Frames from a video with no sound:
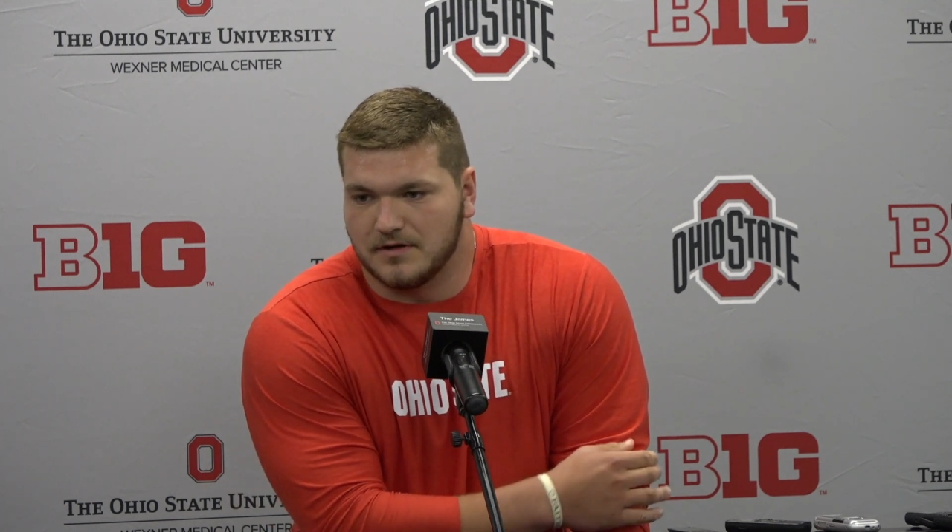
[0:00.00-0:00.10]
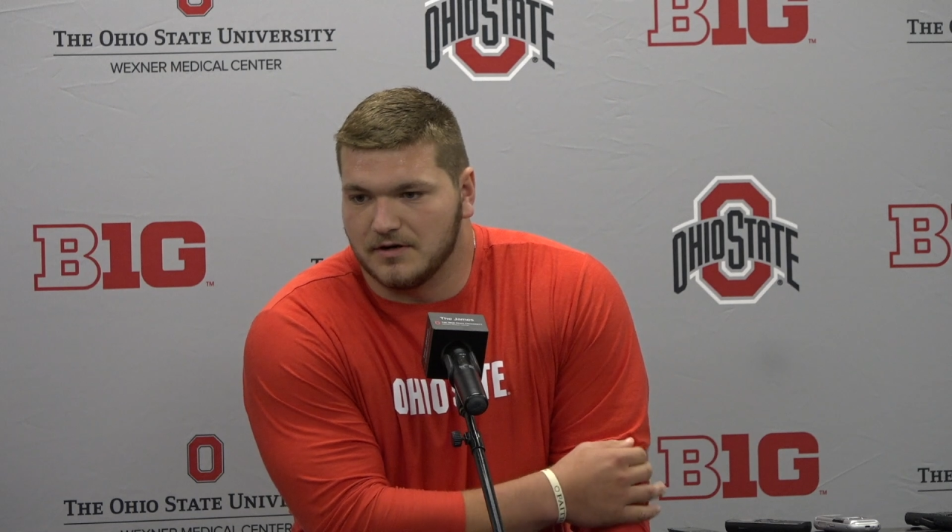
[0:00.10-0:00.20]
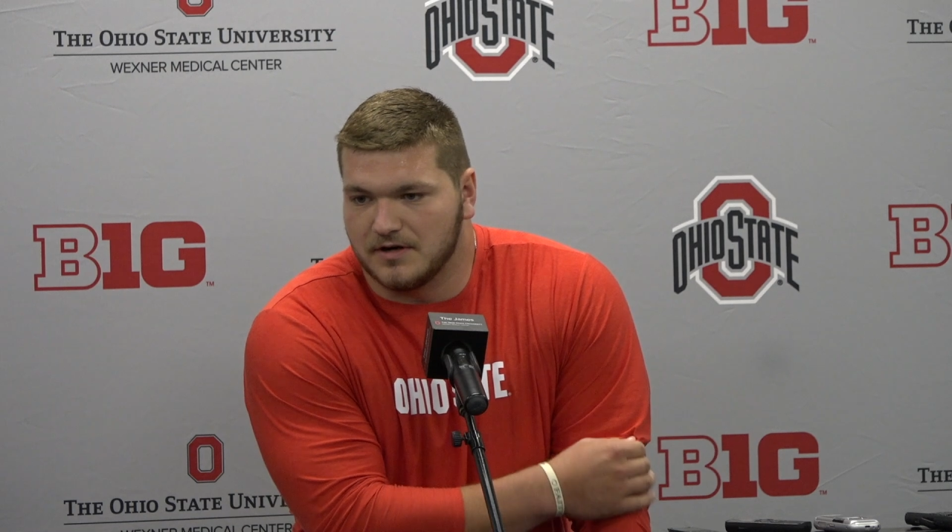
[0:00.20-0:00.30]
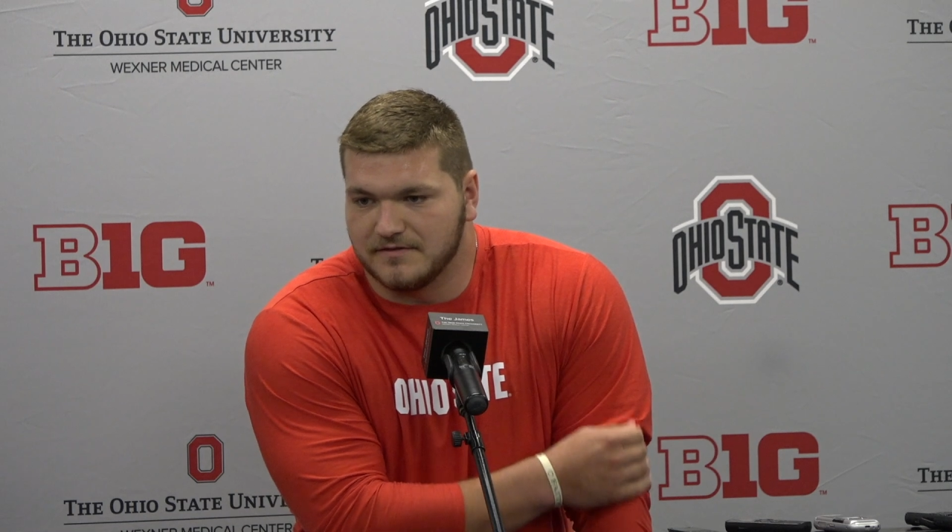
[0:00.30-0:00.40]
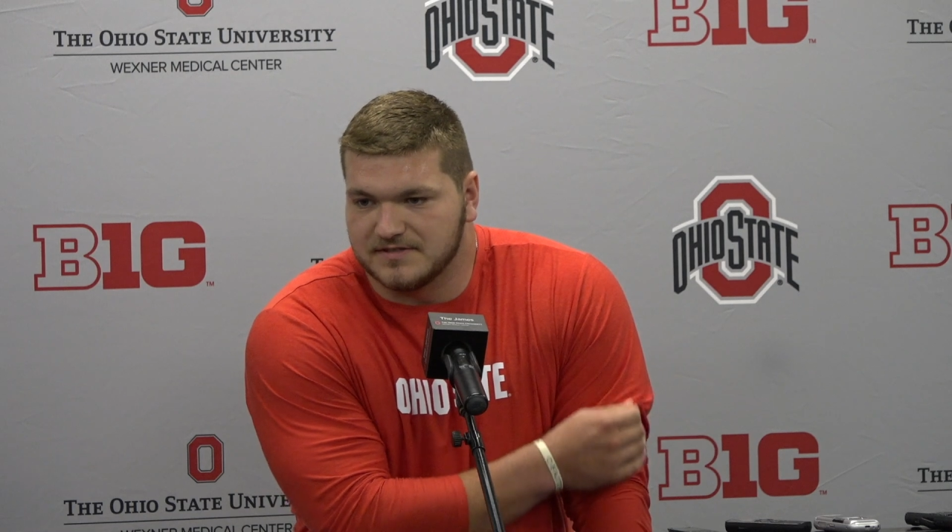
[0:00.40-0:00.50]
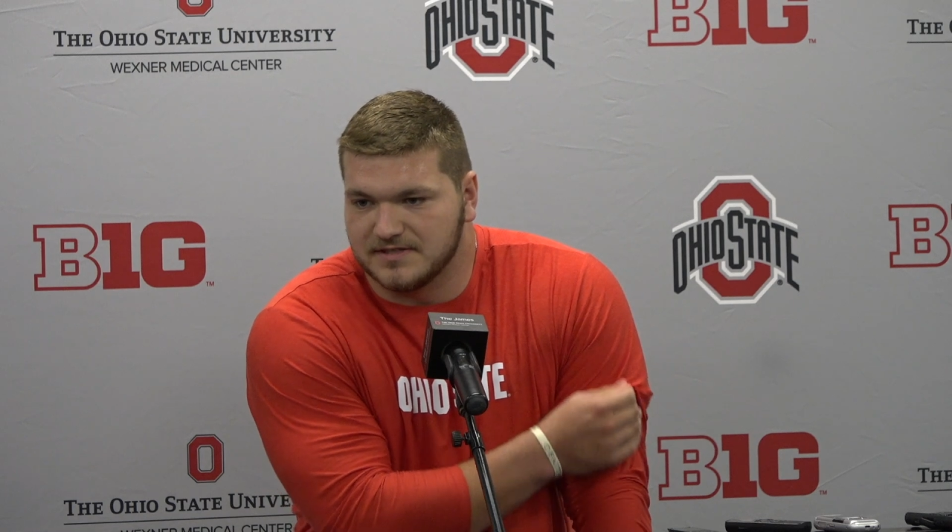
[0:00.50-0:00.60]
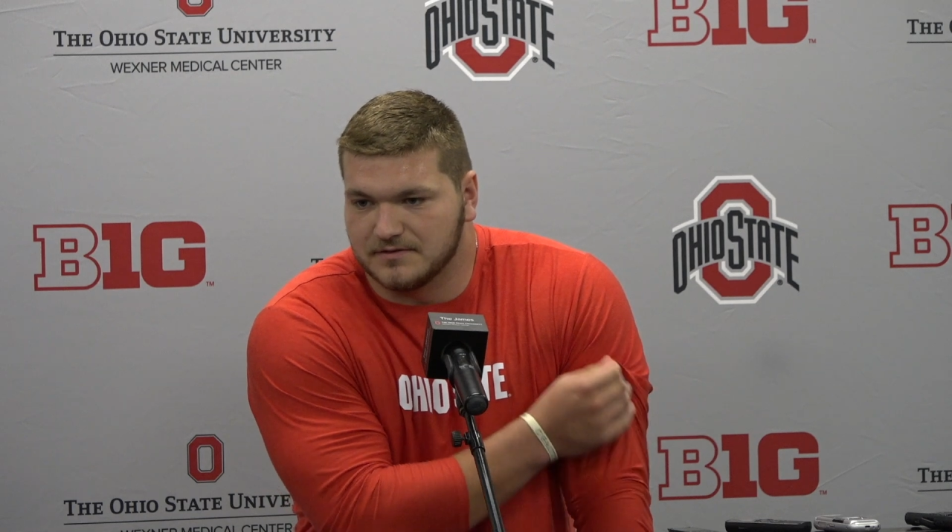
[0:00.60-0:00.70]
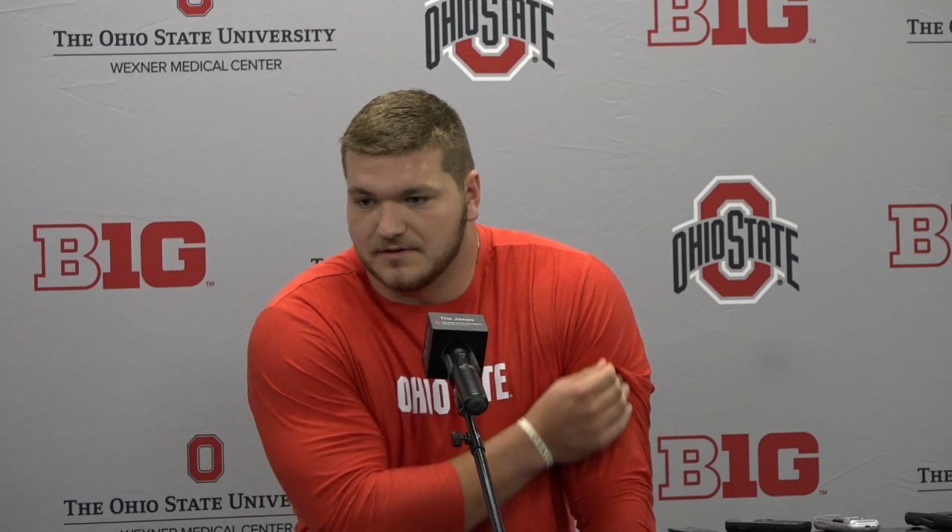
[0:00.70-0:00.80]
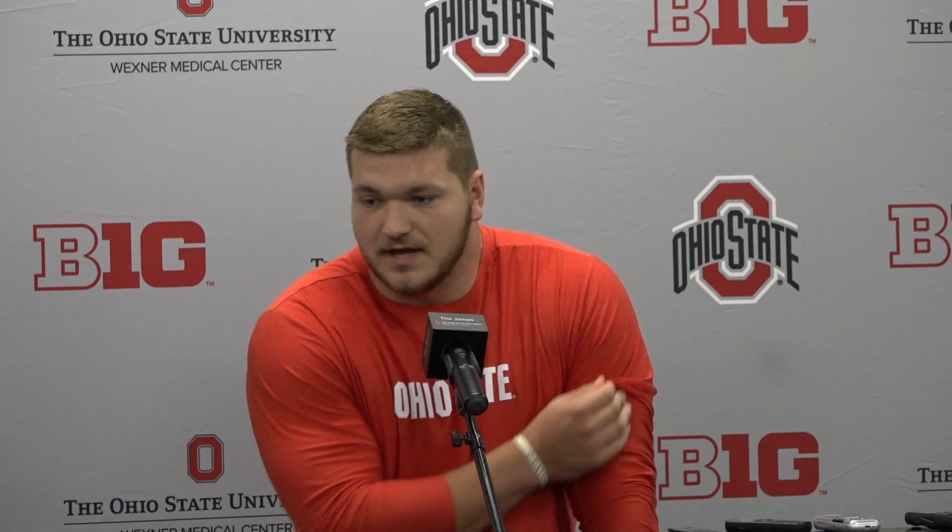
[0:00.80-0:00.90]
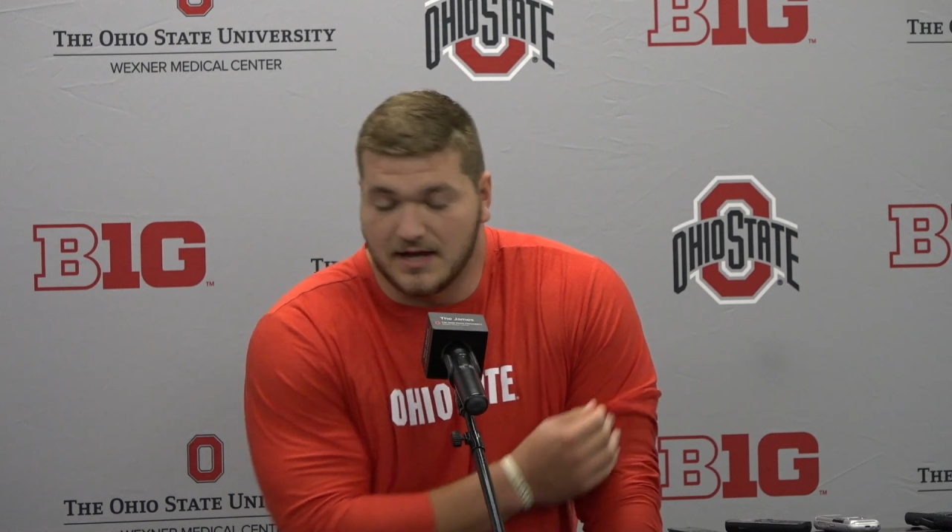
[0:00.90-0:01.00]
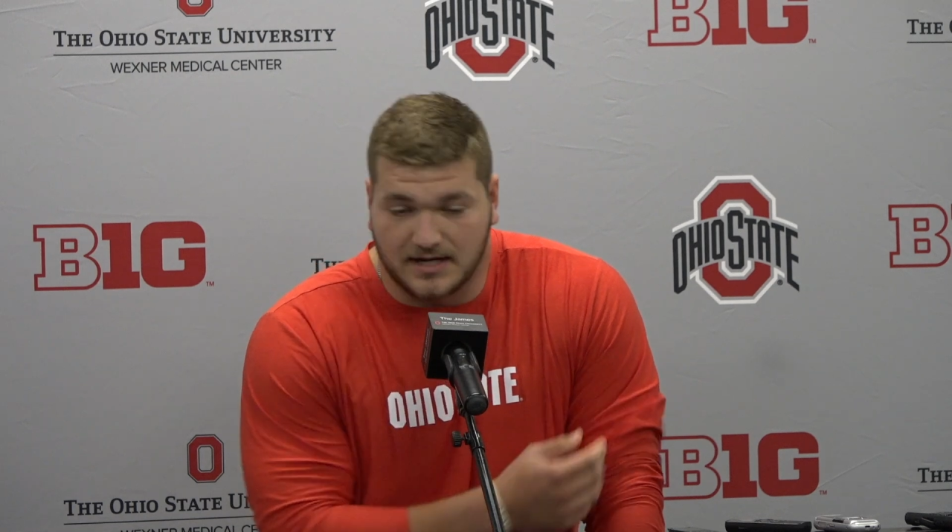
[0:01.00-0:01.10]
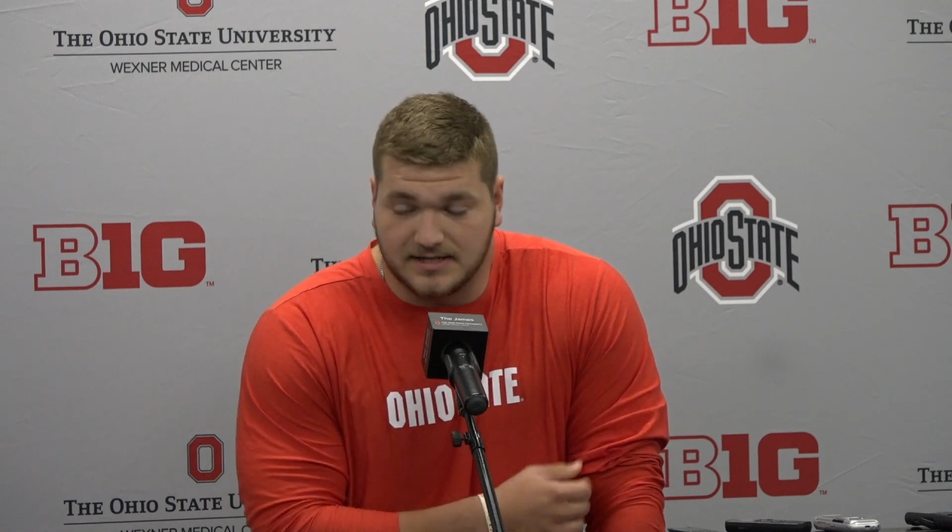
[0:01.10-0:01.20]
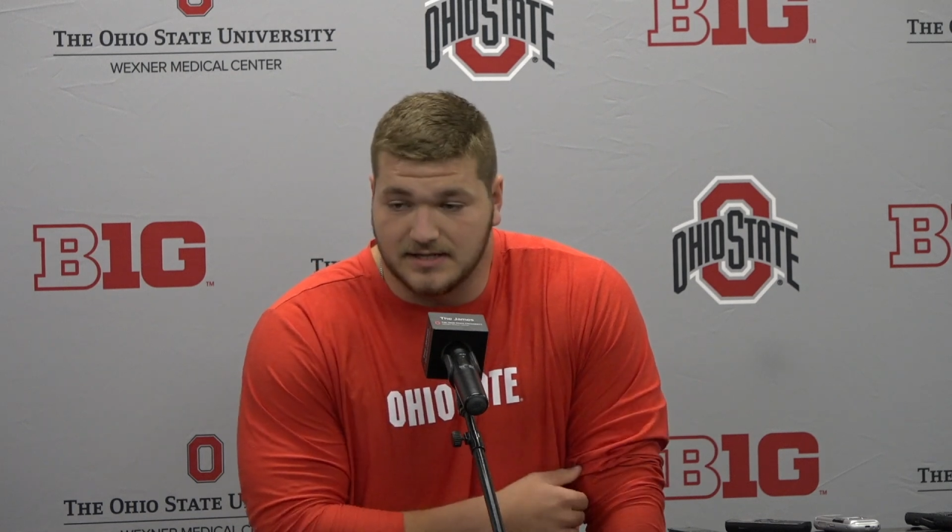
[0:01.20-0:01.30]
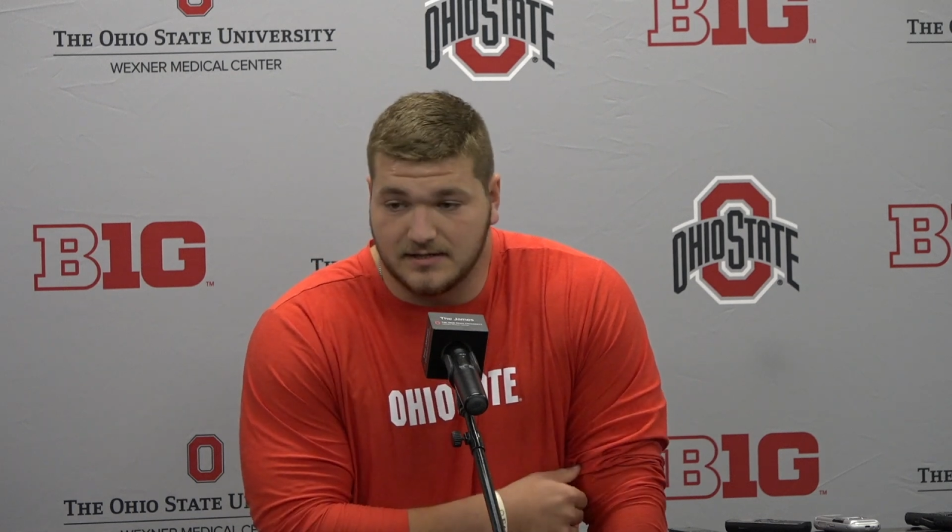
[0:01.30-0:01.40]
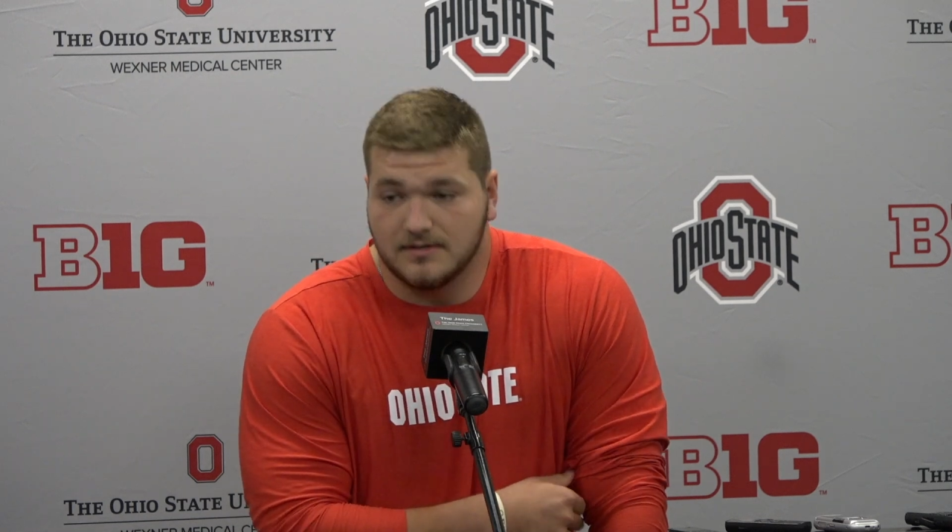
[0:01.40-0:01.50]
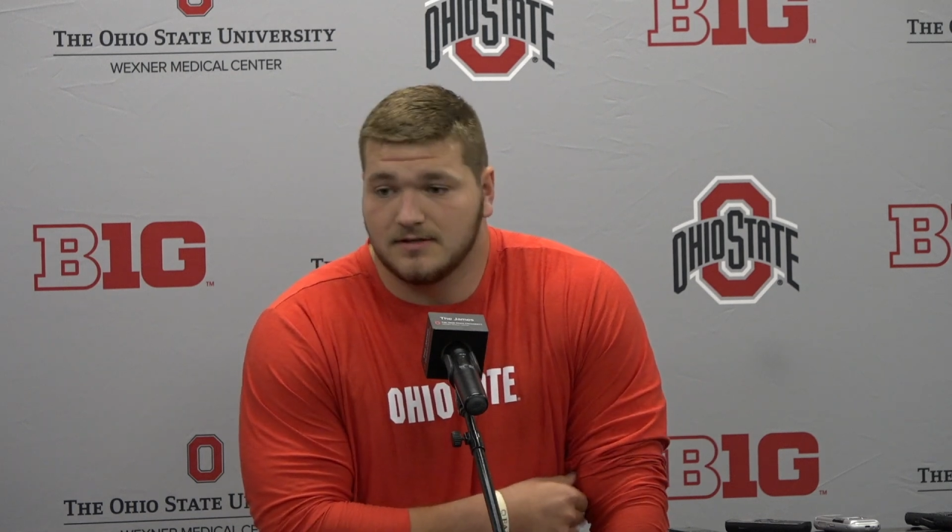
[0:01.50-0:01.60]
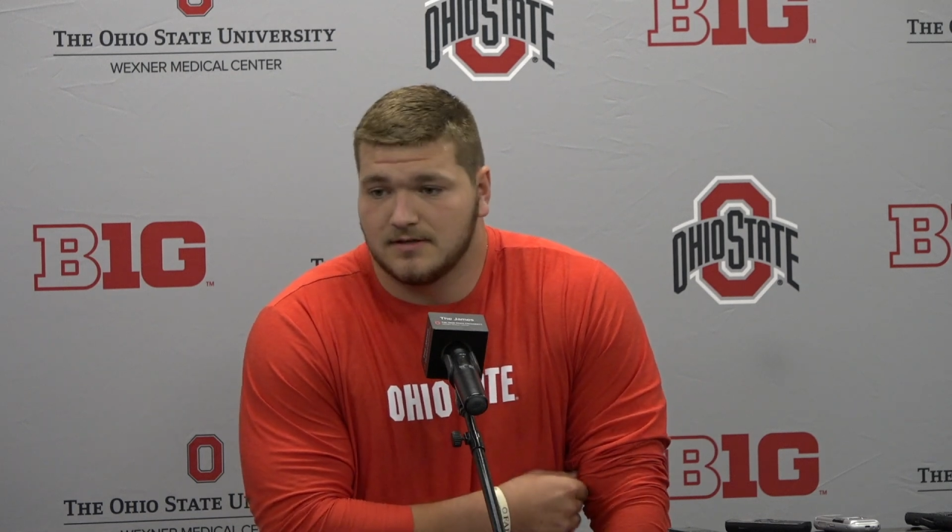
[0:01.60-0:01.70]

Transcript: to earn every single day, and I did.